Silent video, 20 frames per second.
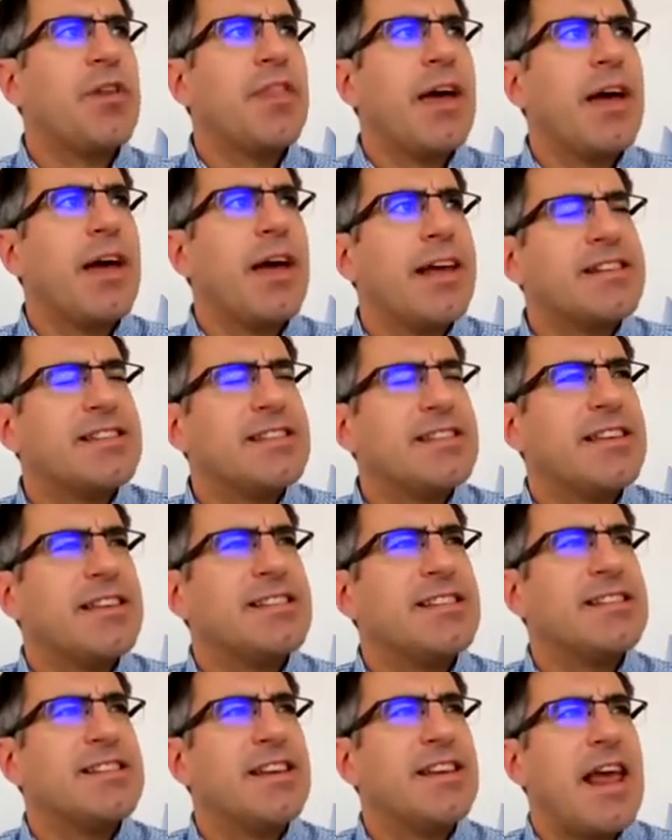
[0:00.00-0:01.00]
so on that,
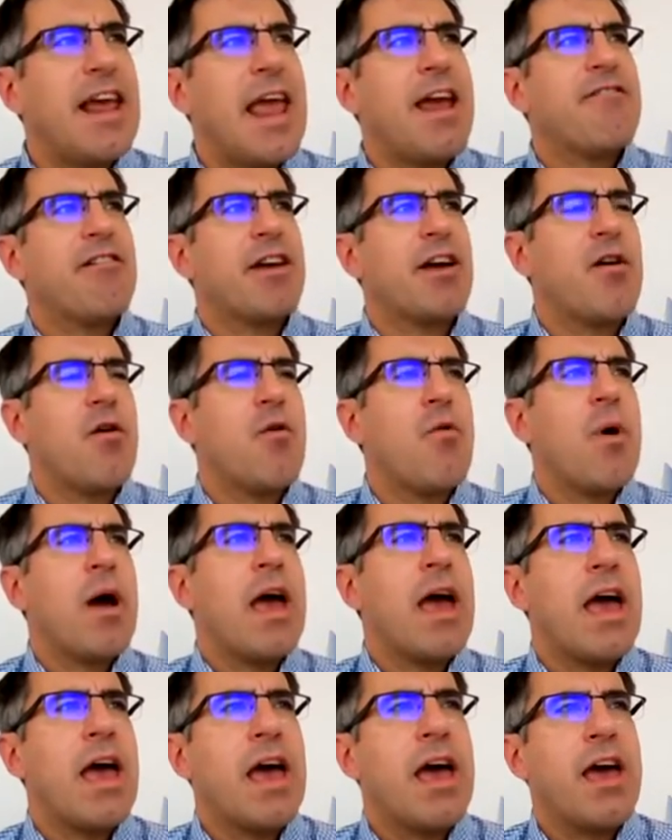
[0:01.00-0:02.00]
this is an area
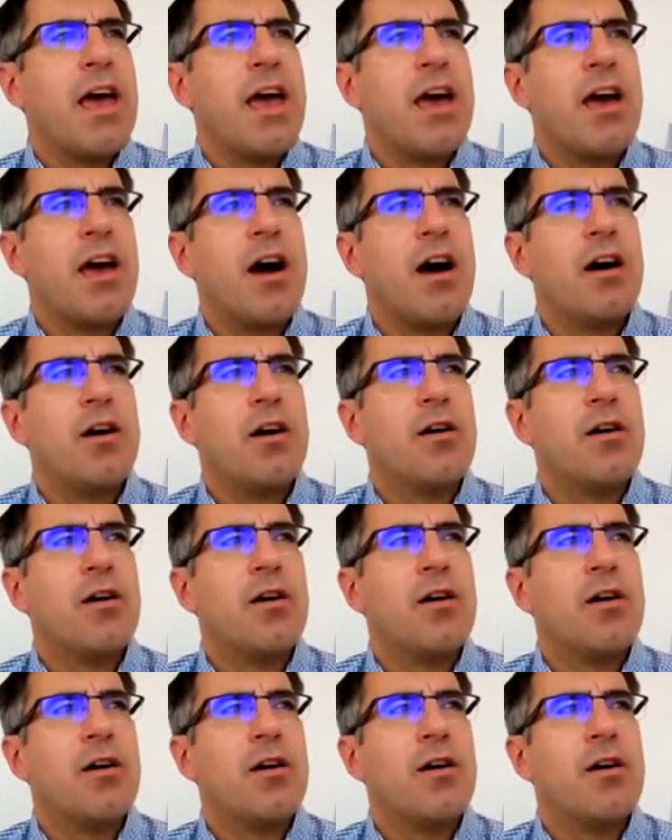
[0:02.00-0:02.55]
where